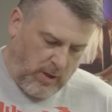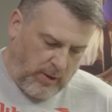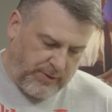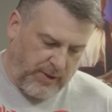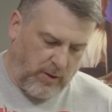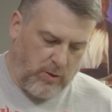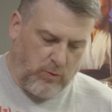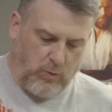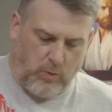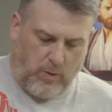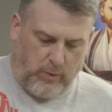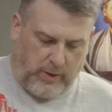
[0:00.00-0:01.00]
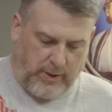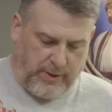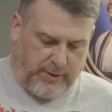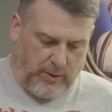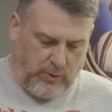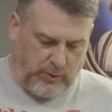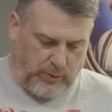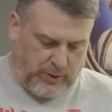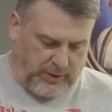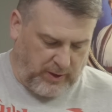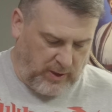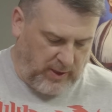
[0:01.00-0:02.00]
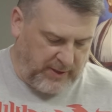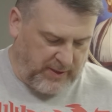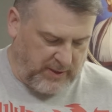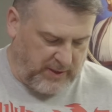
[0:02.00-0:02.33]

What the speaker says: So what we're gonna do is we're just gonna let this